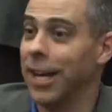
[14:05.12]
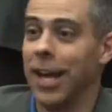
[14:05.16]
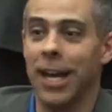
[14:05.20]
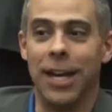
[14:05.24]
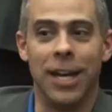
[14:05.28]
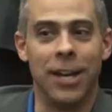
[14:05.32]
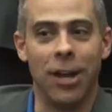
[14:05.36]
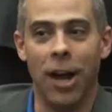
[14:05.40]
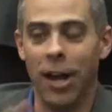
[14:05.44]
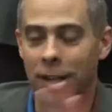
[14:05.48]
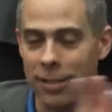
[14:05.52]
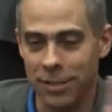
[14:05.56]
and
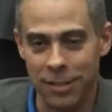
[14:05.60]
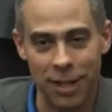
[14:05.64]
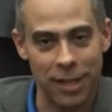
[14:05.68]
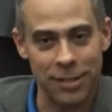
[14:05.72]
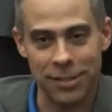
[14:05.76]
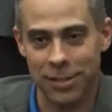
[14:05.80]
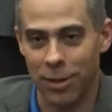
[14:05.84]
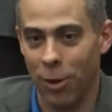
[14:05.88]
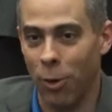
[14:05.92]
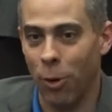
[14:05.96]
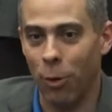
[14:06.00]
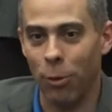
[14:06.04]
it
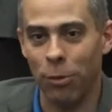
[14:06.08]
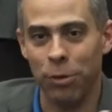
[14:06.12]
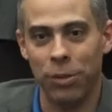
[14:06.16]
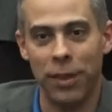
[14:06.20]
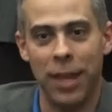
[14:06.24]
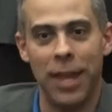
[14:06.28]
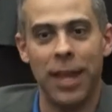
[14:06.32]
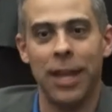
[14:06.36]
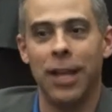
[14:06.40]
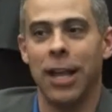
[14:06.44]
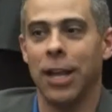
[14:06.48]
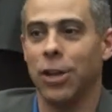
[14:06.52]
undoes the whole
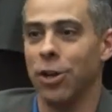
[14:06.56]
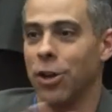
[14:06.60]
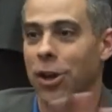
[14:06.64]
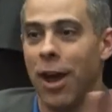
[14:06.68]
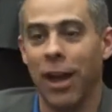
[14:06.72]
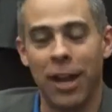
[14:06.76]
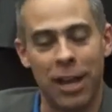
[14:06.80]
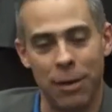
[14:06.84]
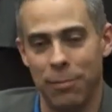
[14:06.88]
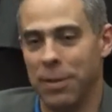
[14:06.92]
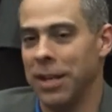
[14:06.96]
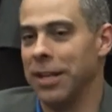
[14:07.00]
thing, and you're
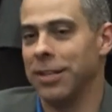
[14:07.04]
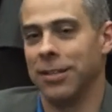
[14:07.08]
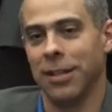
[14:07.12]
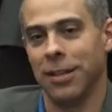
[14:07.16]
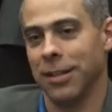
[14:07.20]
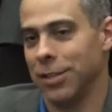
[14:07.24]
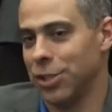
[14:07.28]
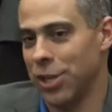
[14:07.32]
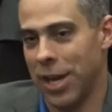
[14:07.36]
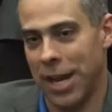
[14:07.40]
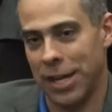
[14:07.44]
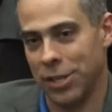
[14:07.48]
not committed to
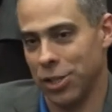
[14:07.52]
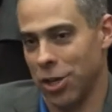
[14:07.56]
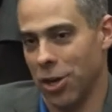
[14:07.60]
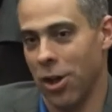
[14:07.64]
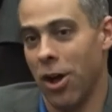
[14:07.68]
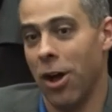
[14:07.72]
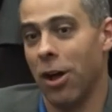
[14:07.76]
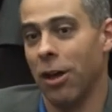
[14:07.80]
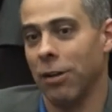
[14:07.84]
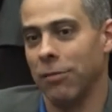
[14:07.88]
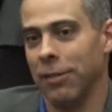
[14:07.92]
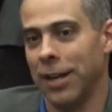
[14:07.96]
the change at
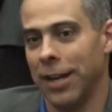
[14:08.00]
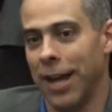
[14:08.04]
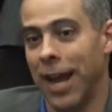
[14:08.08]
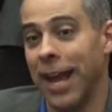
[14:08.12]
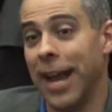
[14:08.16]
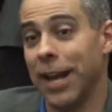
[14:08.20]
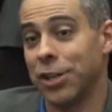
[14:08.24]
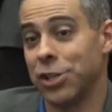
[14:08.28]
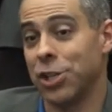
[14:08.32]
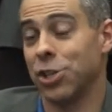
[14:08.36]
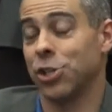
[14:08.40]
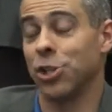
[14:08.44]
all. Right? I
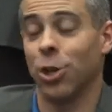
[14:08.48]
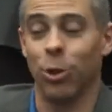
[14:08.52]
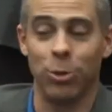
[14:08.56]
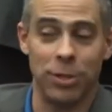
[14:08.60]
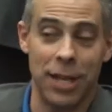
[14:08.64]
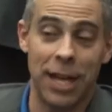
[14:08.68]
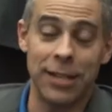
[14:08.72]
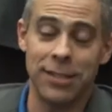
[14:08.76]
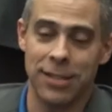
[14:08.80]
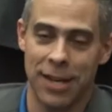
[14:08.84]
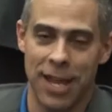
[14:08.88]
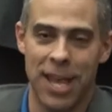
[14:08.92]
actually showed
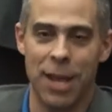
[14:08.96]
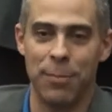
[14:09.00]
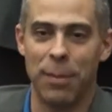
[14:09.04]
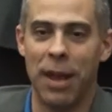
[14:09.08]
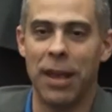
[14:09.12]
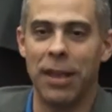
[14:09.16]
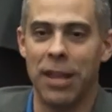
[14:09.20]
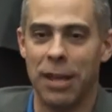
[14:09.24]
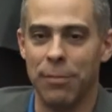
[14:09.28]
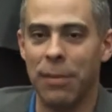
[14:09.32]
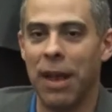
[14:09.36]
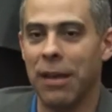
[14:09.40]
that today in
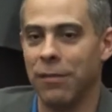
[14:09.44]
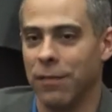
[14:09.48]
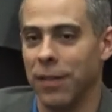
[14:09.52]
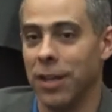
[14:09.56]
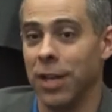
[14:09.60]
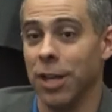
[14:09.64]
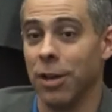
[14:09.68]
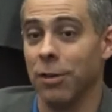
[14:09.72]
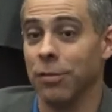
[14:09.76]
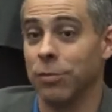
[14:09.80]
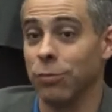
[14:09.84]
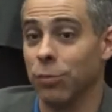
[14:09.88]
my, in my
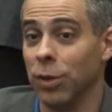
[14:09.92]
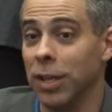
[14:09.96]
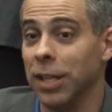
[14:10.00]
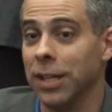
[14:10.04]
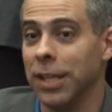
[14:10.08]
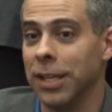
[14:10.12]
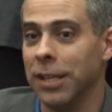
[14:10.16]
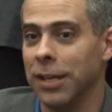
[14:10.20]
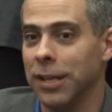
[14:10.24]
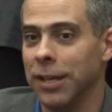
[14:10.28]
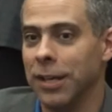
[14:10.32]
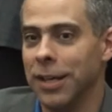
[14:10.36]
video. It's
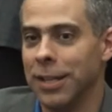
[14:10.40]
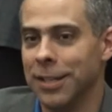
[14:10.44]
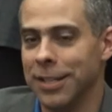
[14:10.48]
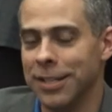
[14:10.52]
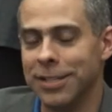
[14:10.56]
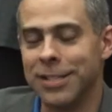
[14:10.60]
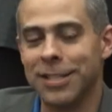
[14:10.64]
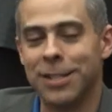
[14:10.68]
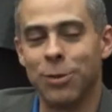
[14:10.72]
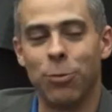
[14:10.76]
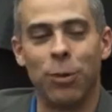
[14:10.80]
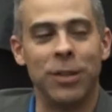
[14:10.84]
really,
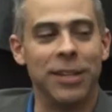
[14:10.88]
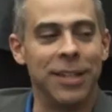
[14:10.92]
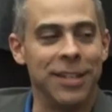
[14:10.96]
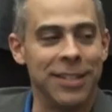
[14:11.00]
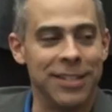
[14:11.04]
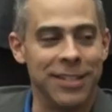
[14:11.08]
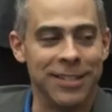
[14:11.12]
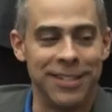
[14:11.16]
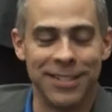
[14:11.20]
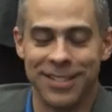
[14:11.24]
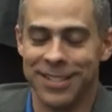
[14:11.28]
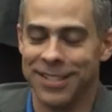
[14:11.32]
this is the one
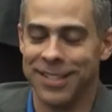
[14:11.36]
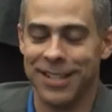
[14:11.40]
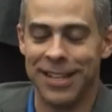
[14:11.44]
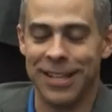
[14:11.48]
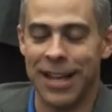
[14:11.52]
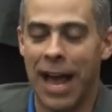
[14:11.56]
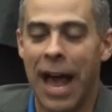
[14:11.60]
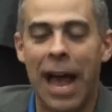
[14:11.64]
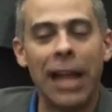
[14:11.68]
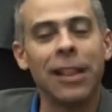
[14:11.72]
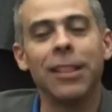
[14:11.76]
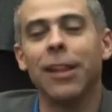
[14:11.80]
that,
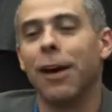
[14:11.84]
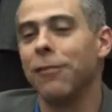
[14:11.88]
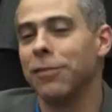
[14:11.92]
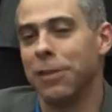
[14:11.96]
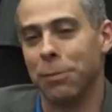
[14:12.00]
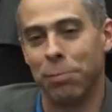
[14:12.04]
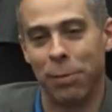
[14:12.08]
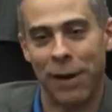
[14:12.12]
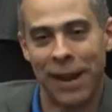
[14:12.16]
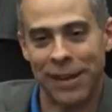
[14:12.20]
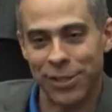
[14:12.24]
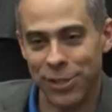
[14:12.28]
I love the
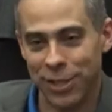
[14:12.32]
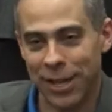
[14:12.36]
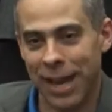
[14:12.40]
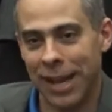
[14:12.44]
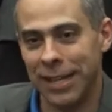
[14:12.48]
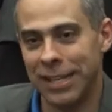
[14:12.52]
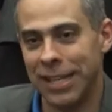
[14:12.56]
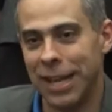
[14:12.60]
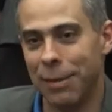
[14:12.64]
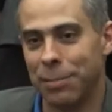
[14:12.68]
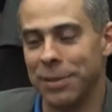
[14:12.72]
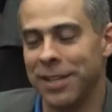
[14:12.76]
branching
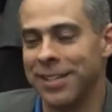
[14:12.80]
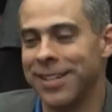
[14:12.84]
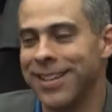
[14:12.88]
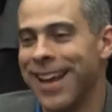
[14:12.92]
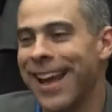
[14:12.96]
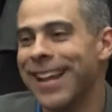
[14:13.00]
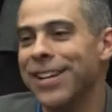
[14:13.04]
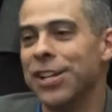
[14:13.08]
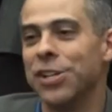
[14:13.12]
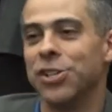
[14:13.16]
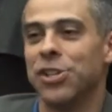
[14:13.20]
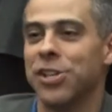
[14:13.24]
idea, but the
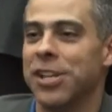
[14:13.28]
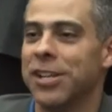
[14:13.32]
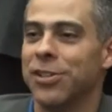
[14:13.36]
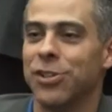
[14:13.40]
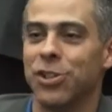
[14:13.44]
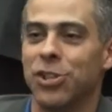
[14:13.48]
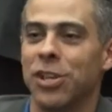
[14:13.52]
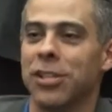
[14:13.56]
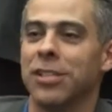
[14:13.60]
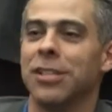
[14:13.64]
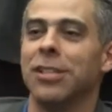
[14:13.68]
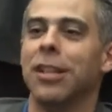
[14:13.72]
design engineers
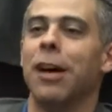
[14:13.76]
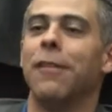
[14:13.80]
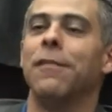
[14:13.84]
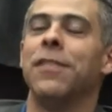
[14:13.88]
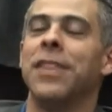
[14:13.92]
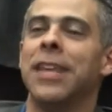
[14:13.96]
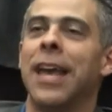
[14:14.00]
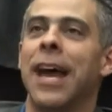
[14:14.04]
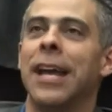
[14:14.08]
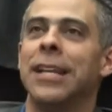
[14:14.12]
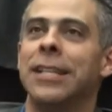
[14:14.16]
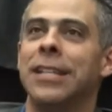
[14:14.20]
just love
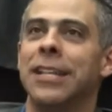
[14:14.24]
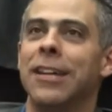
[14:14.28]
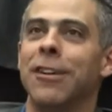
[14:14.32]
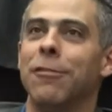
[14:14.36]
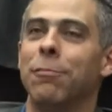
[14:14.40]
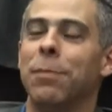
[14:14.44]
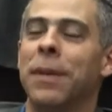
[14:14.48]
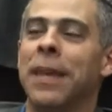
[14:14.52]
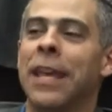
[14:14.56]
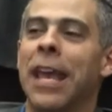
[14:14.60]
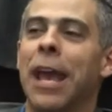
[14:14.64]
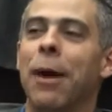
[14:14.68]
the idea
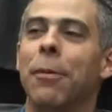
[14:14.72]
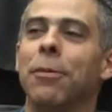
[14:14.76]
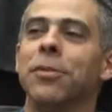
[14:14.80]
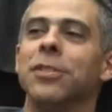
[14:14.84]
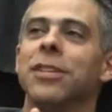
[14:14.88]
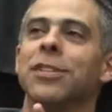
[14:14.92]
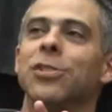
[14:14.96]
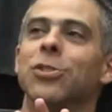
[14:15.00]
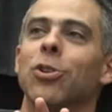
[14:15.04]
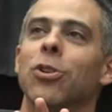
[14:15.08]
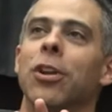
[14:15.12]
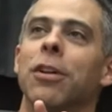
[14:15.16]
of being able
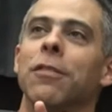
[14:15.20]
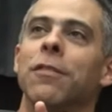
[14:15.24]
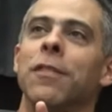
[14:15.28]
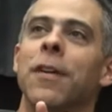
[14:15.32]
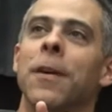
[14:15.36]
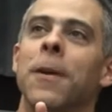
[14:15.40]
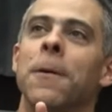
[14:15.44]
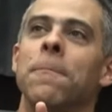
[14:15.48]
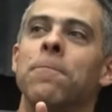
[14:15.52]
to sort of,